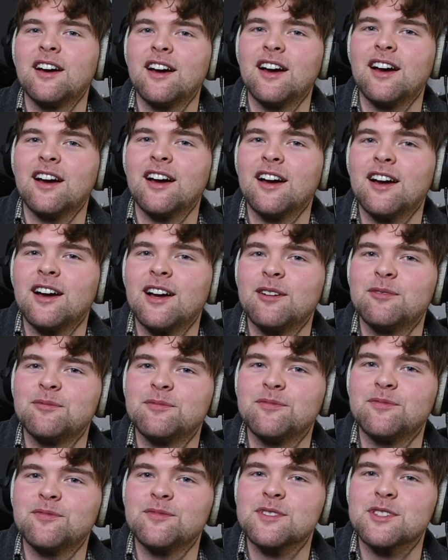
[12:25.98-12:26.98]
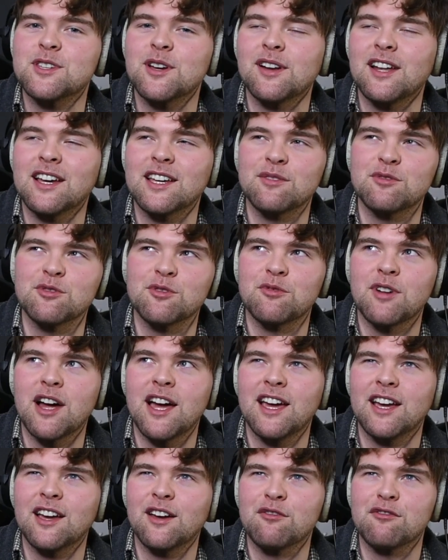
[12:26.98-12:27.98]
So like if you're
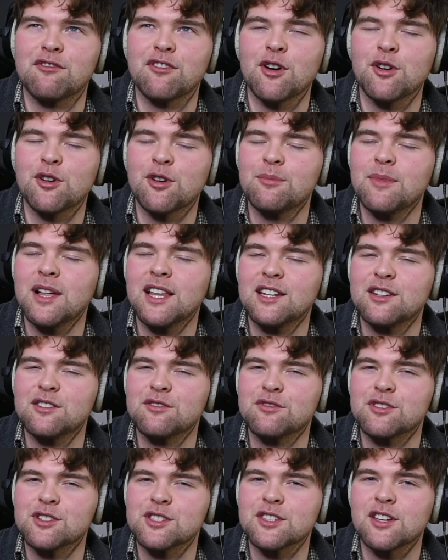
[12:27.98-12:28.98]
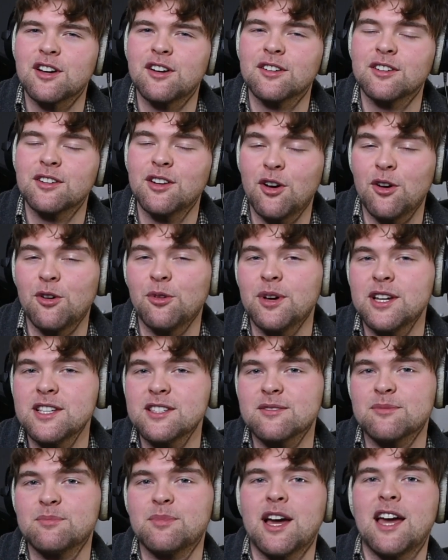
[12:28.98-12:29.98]
writing a vocal melody for a song, not
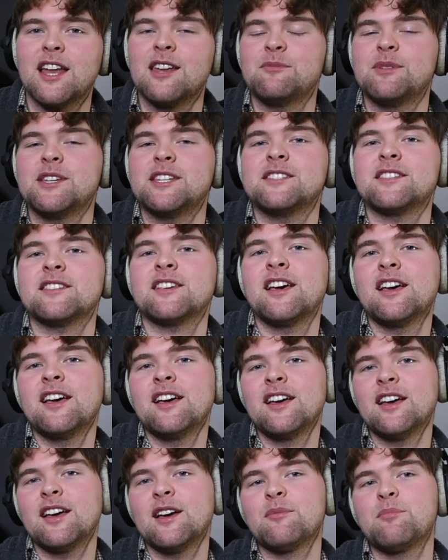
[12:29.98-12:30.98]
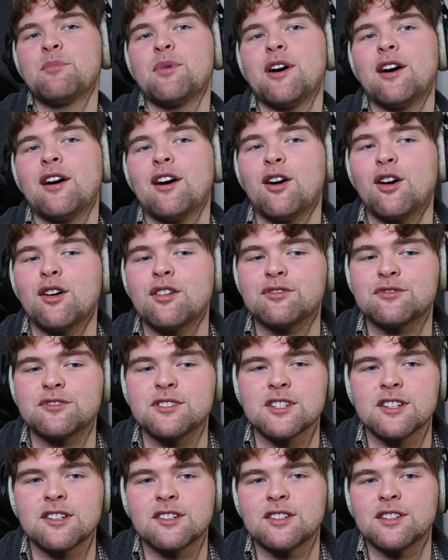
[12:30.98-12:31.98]
always by any means, but
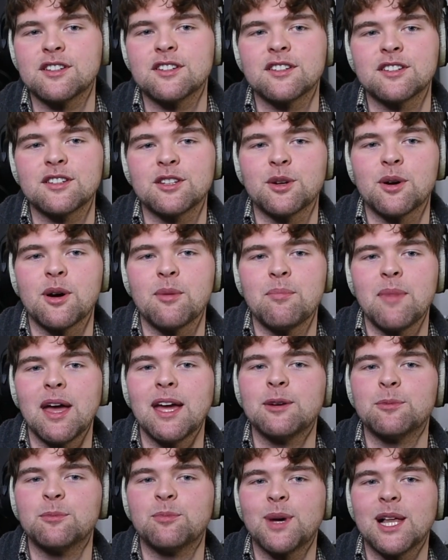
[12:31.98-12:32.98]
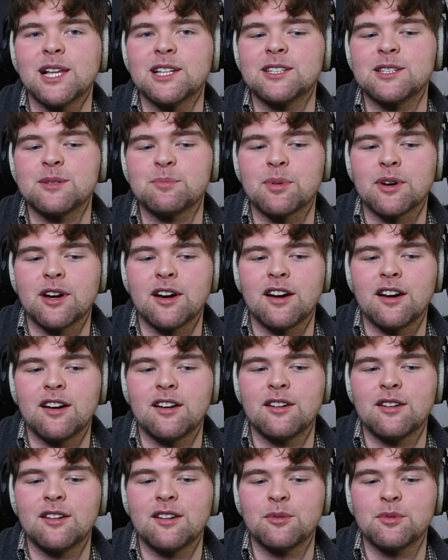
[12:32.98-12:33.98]
often, you know, a main melody part
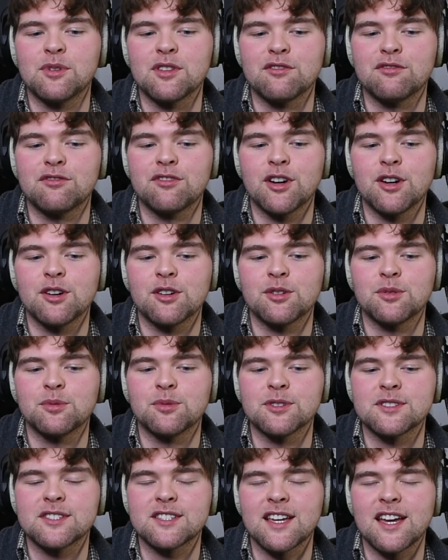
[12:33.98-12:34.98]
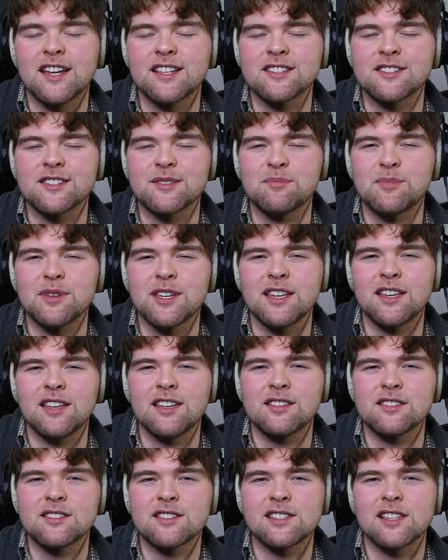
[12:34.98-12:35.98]
with a vocal will tend to
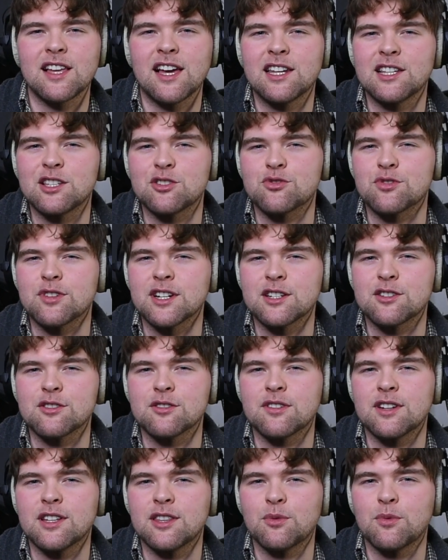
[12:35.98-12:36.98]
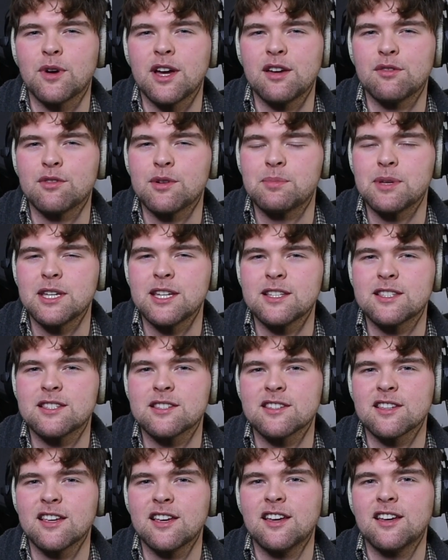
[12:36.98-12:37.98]
be slightly stricter in the way it
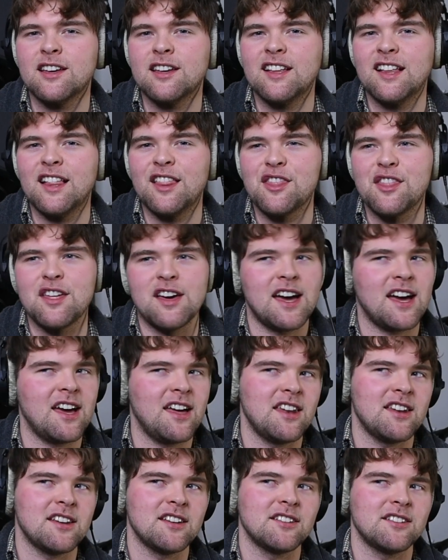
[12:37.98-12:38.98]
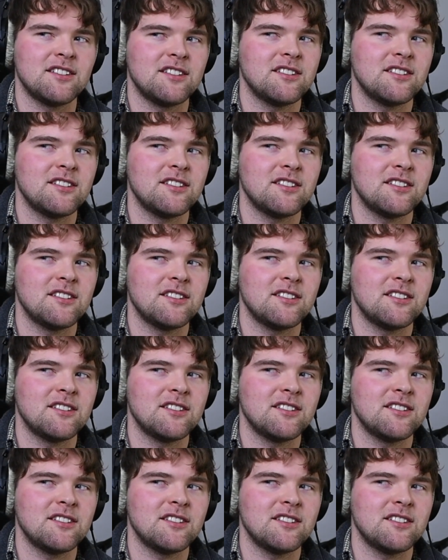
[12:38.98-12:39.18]
repeats than